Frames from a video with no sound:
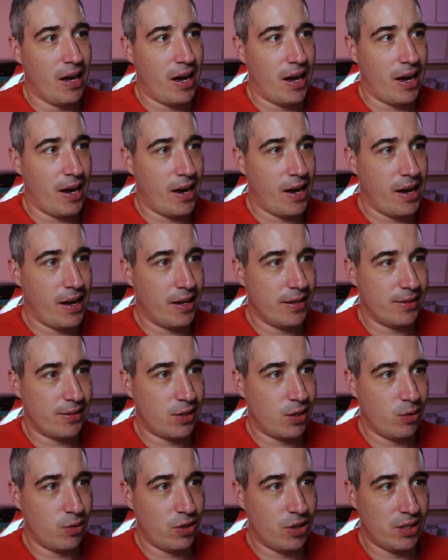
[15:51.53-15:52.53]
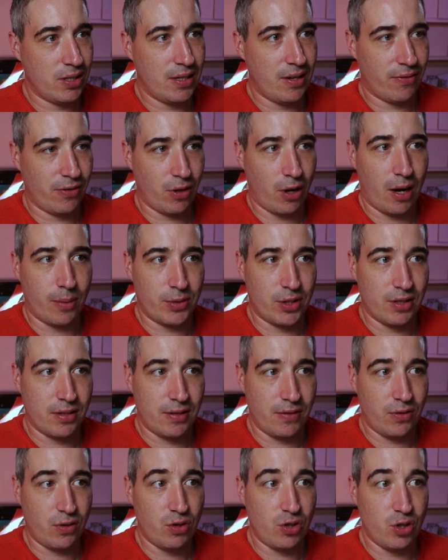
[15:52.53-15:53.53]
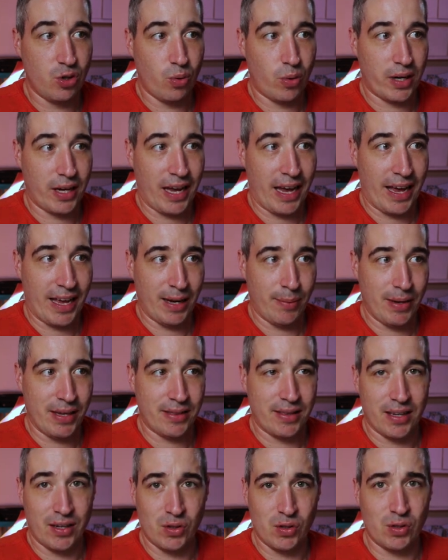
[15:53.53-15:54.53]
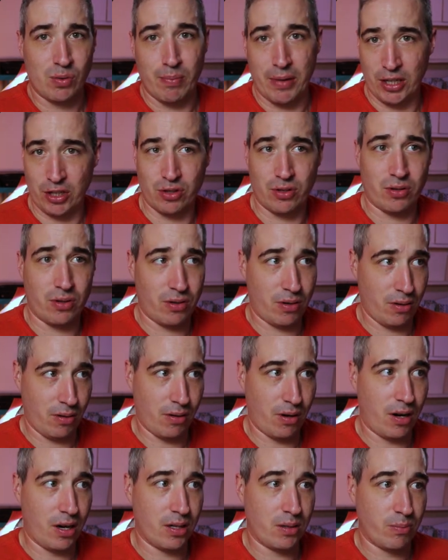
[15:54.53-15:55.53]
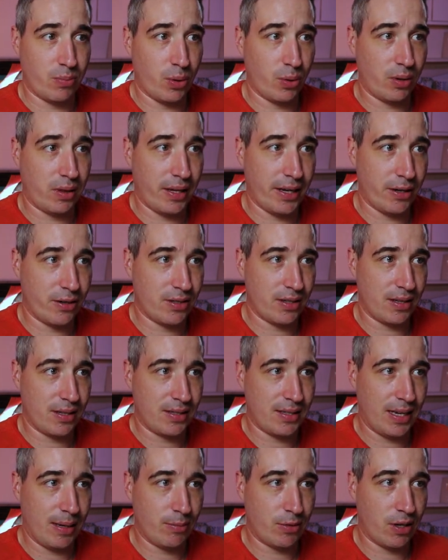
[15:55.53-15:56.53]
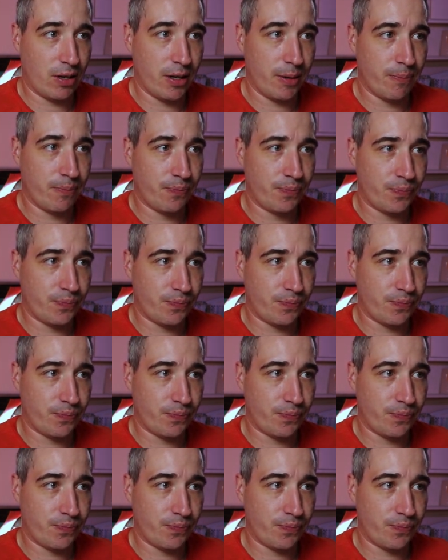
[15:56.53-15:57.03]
Uh, so just different options if you do want to animate things, make sure they're on both layers at the same time.